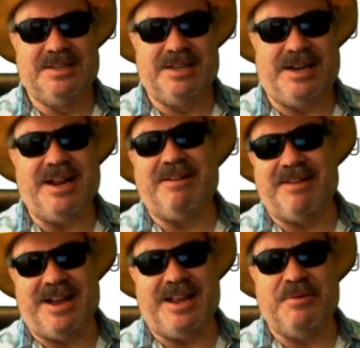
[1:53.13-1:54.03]
At any
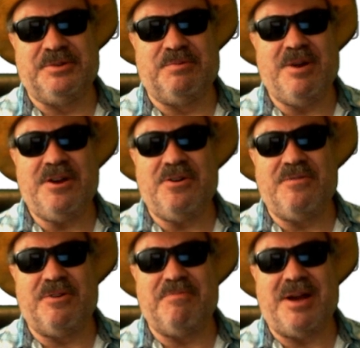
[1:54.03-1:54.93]
rate, he was run
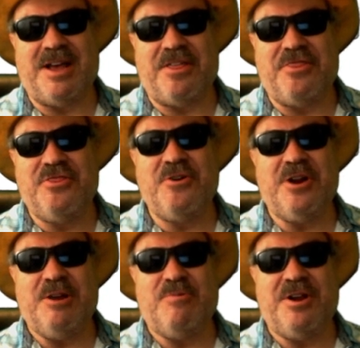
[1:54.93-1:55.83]
over by a
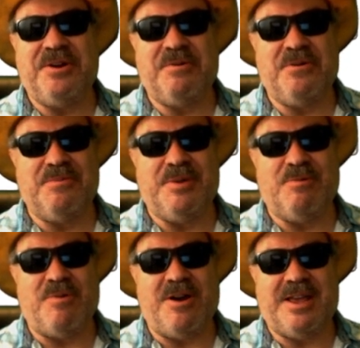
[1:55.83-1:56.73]
31-year-old
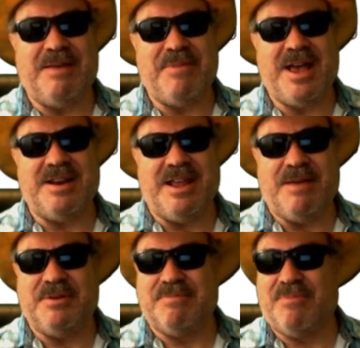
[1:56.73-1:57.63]
Milwaukee man
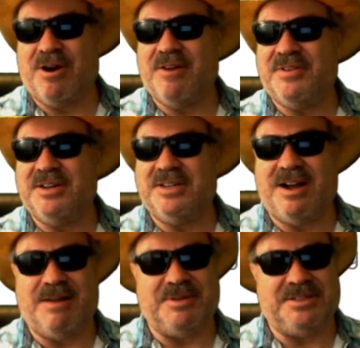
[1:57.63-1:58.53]
named Marvin
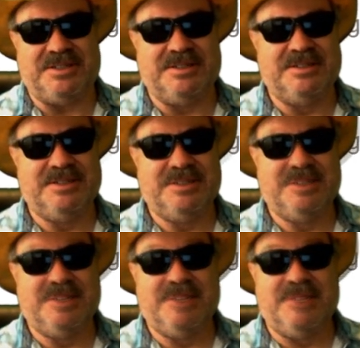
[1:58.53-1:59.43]
Thomas.
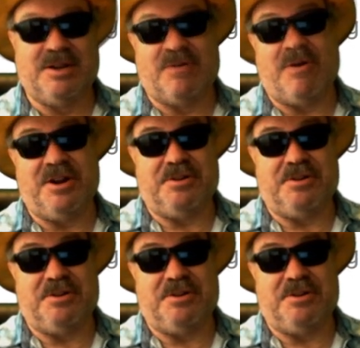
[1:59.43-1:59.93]
According